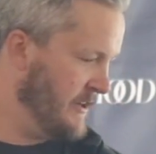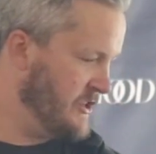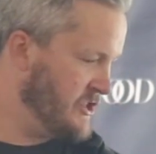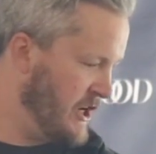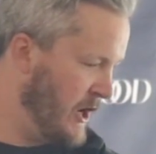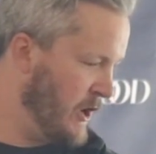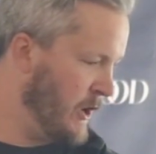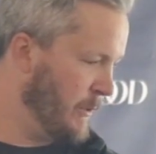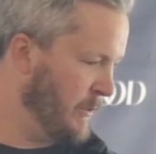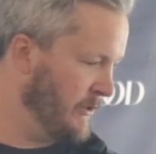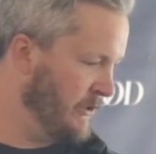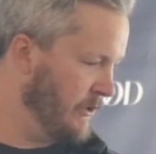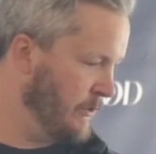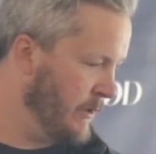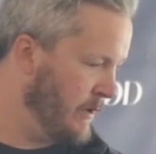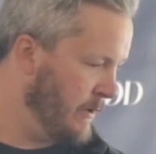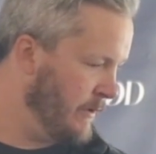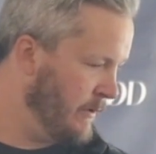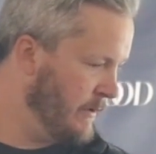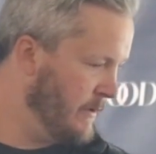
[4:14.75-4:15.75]
and share them with
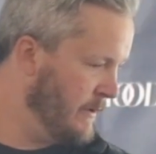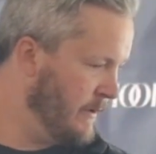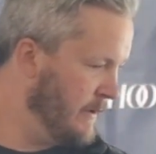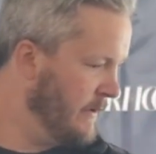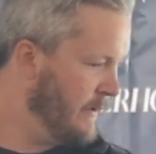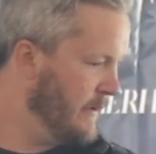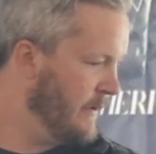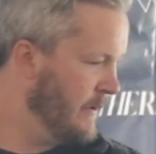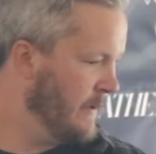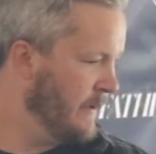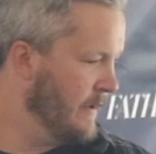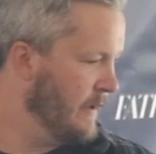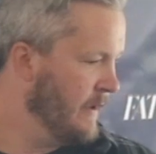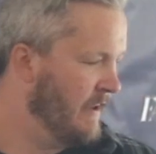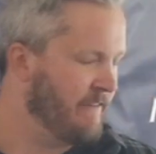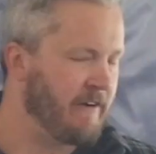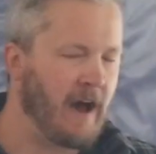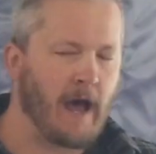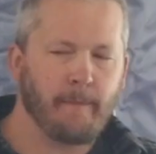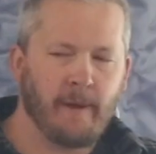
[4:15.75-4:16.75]
you all.
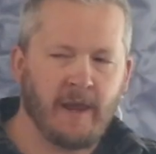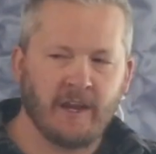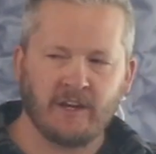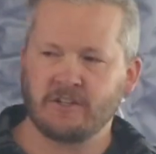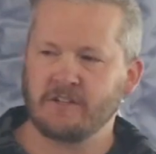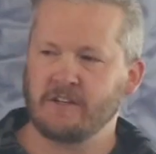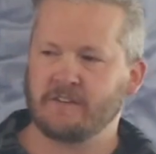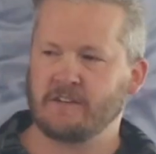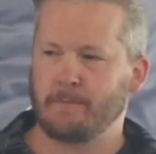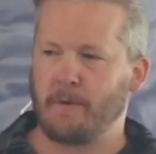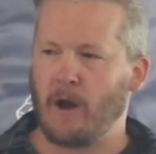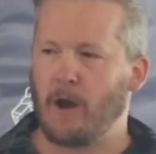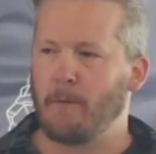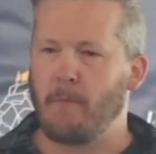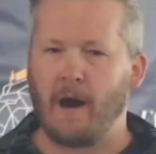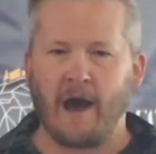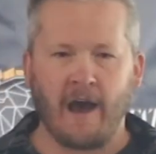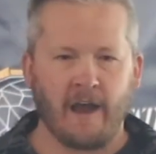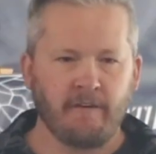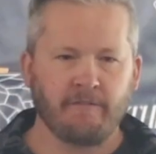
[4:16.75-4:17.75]
If I'm anxious
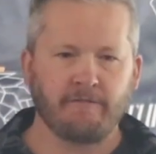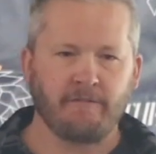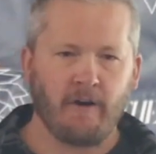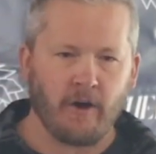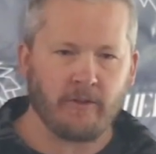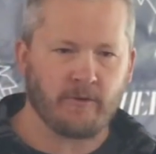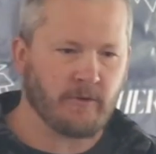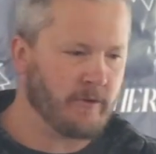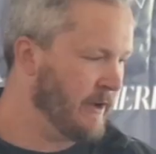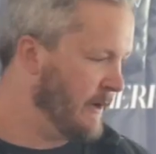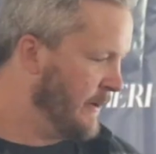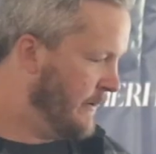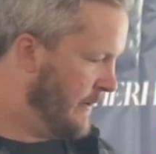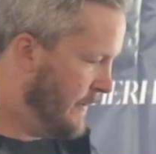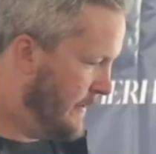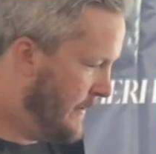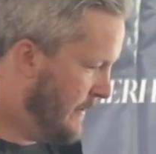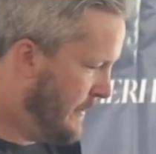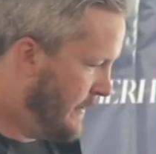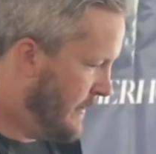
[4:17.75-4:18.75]
about my fathering,
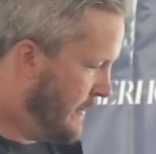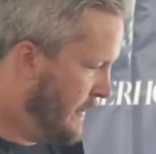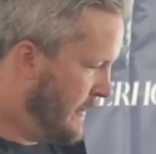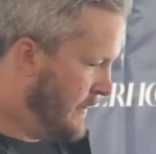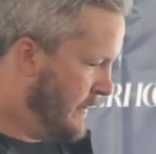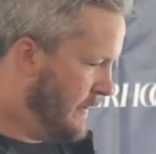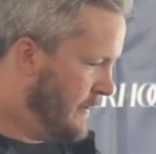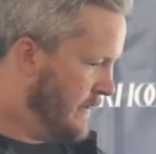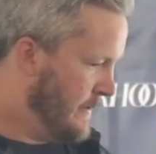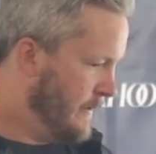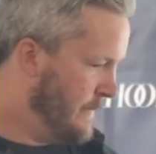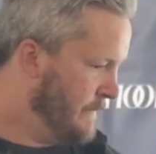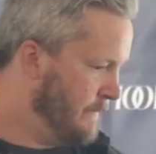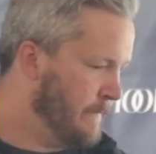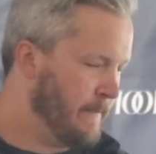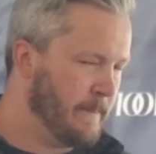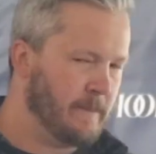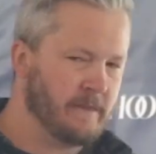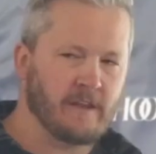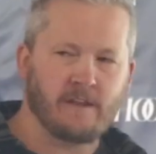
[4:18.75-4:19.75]

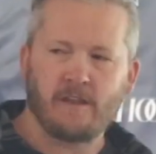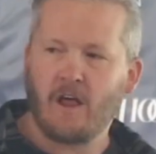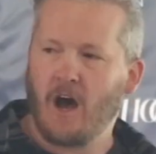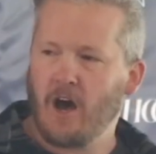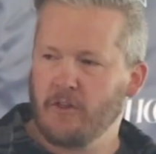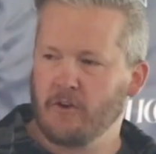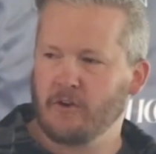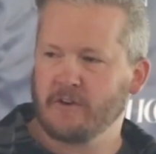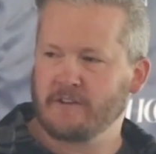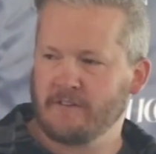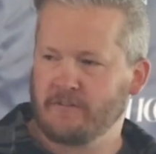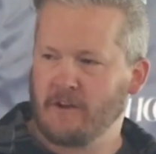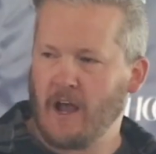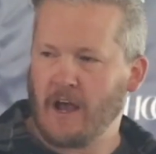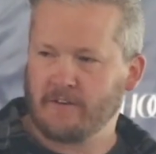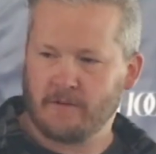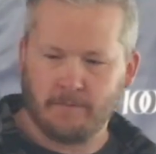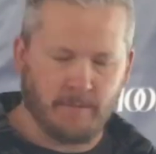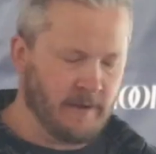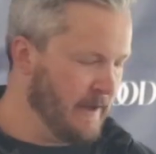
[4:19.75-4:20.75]
then others have
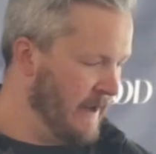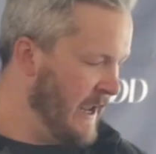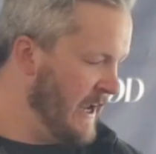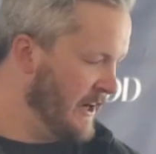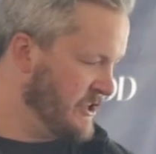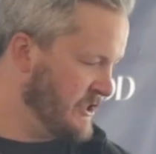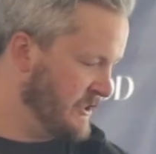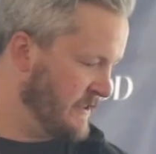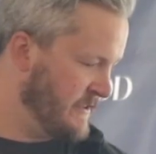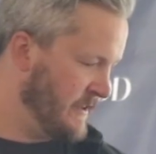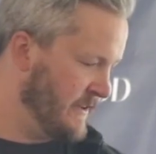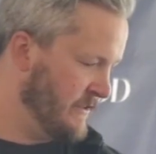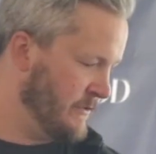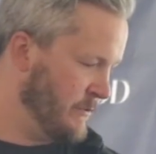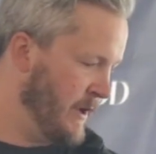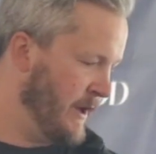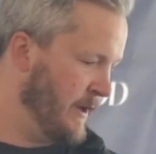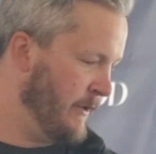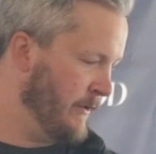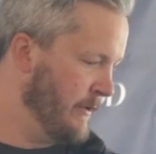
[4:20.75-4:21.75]
got to be anxious as
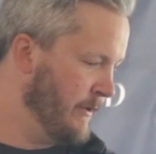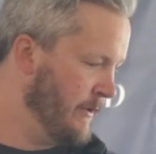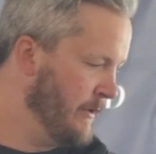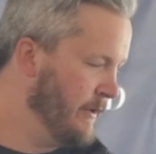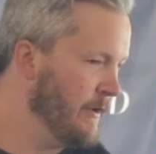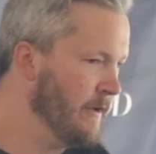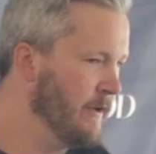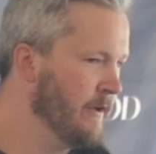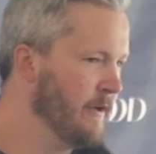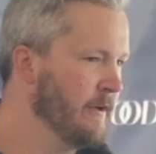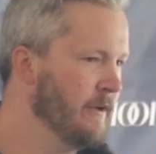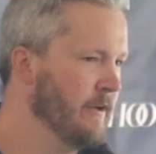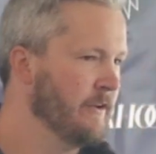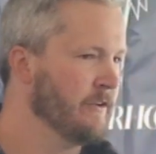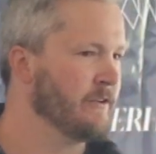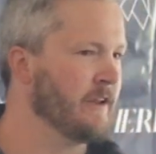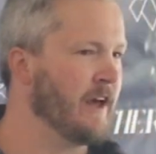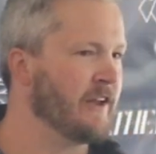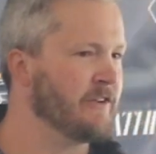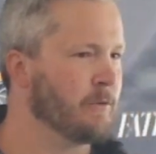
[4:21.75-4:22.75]
well.
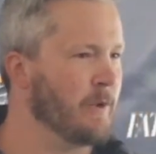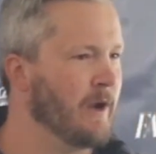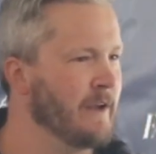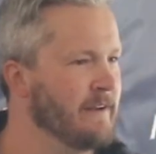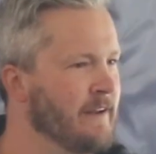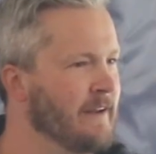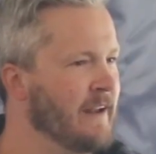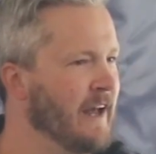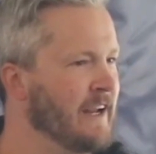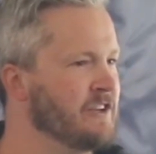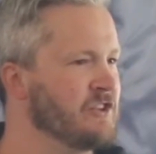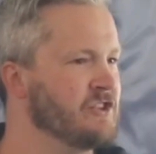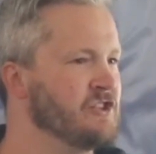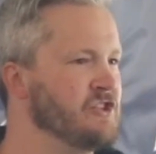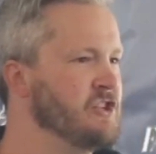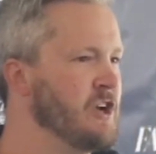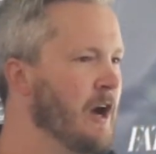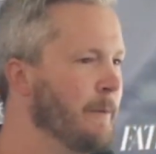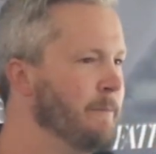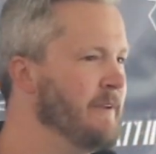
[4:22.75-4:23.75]
So that's what I did. I
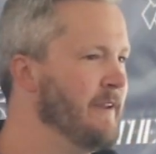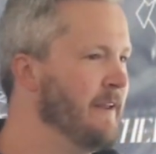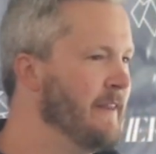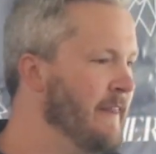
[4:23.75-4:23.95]
just jumped